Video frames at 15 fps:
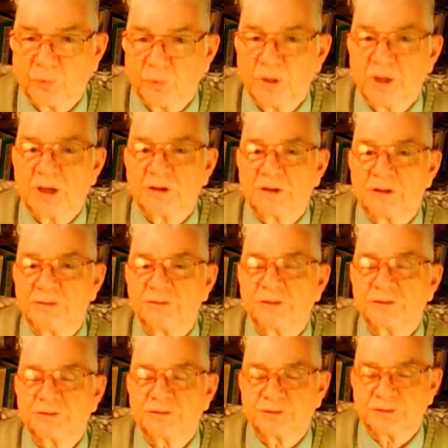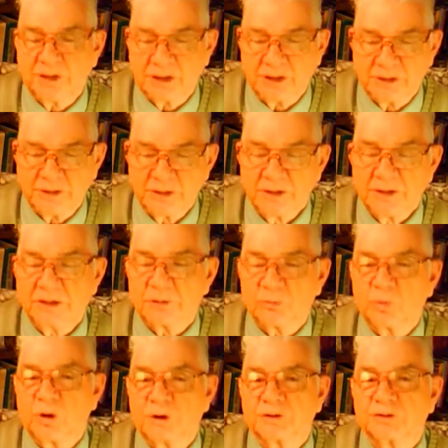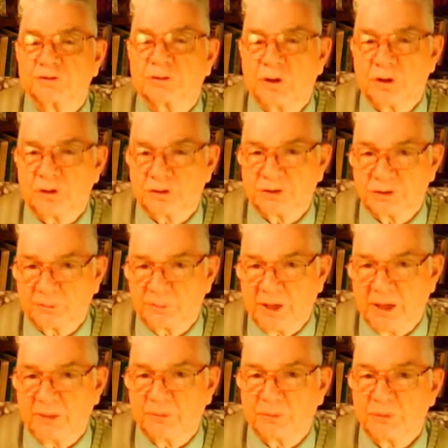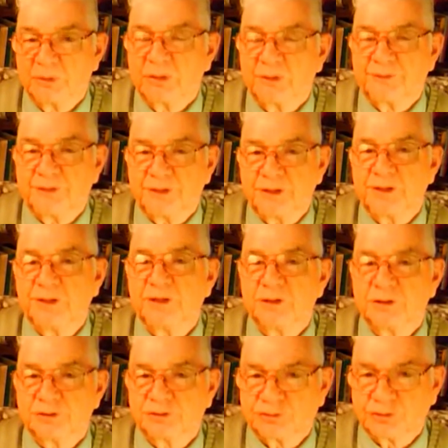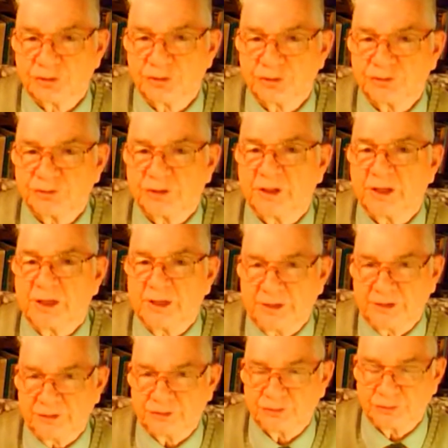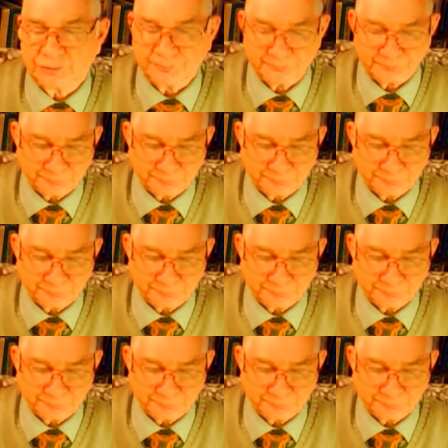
We are living today in what is called in the Bible the church age.